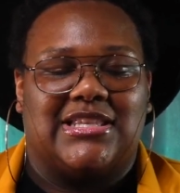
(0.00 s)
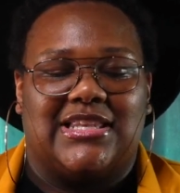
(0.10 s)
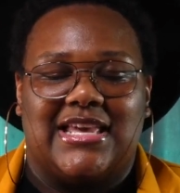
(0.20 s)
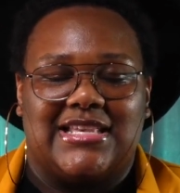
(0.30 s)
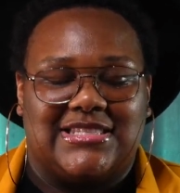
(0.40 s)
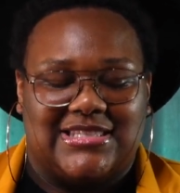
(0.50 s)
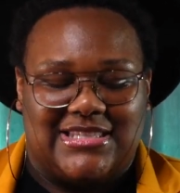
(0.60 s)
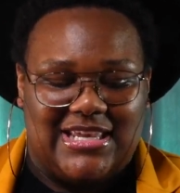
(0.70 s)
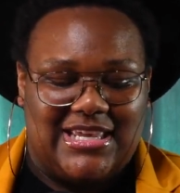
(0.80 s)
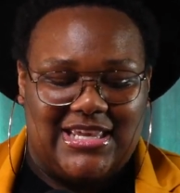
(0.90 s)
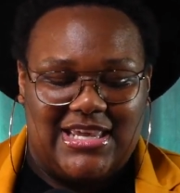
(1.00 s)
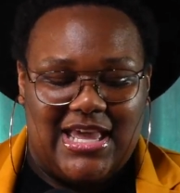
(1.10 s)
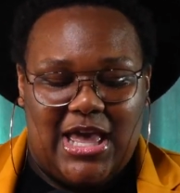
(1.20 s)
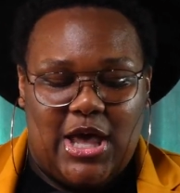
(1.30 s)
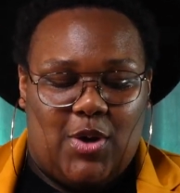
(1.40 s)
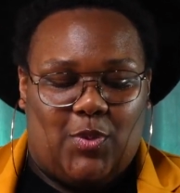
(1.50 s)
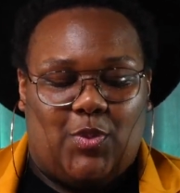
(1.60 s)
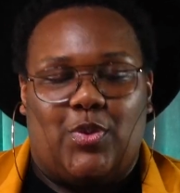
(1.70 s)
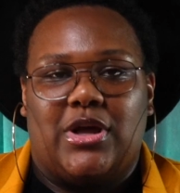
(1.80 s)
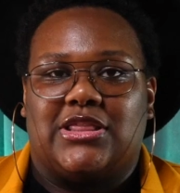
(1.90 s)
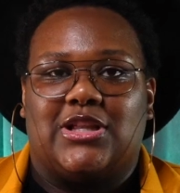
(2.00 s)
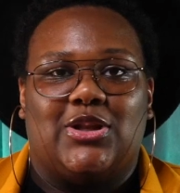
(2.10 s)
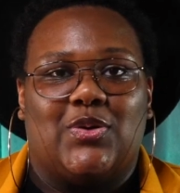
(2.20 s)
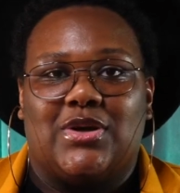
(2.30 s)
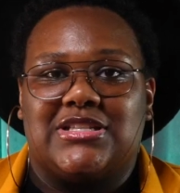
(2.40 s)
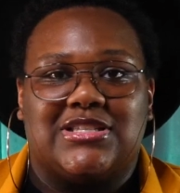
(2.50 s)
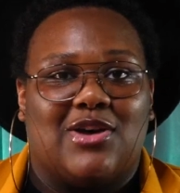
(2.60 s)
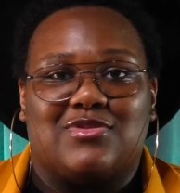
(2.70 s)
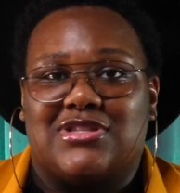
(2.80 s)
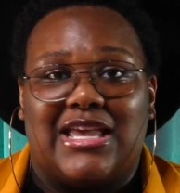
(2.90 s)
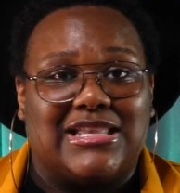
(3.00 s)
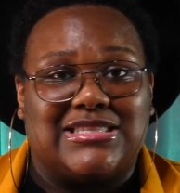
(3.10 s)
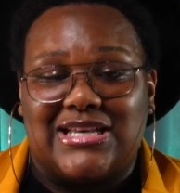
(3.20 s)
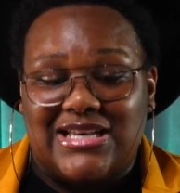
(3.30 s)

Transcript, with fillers: Let's see what the Lord is going to say to